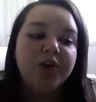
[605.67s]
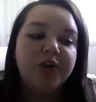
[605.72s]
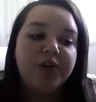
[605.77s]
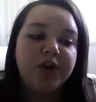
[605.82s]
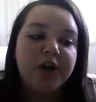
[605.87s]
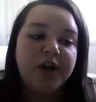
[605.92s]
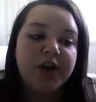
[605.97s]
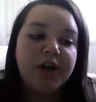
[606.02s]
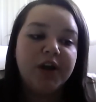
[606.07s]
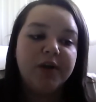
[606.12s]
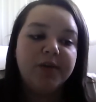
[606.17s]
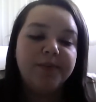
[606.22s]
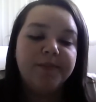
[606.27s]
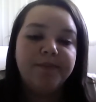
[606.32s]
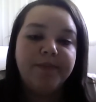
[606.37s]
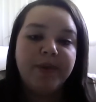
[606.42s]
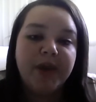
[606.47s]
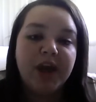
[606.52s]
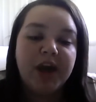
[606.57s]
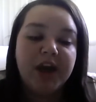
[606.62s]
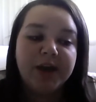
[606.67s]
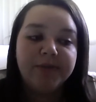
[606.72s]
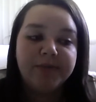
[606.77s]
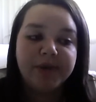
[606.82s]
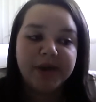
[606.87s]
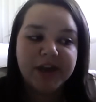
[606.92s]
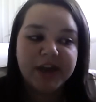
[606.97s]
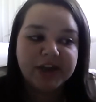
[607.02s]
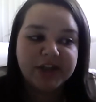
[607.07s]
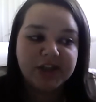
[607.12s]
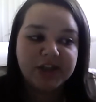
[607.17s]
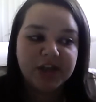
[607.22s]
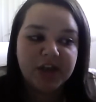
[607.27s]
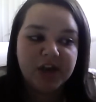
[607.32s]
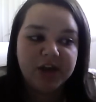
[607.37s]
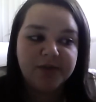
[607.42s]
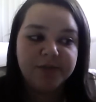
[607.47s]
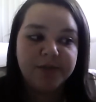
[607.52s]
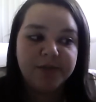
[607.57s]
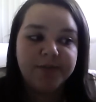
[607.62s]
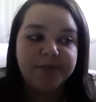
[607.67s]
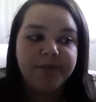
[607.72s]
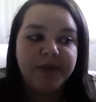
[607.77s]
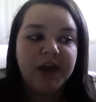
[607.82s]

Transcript: Good, behind but catching up,